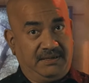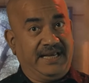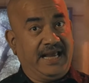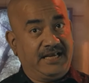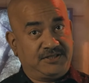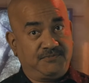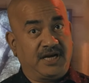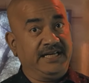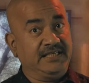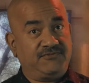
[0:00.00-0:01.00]
Cash
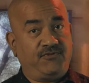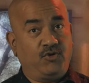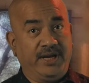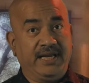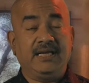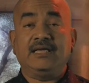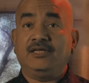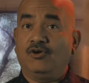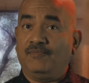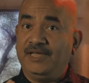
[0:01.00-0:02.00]
money is flowing.
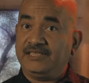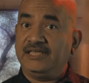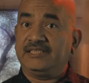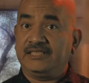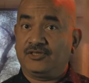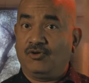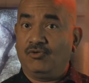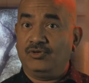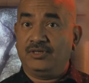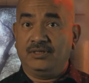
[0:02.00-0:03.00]
Your business is
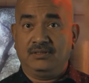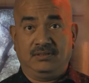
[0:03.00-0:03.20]
good.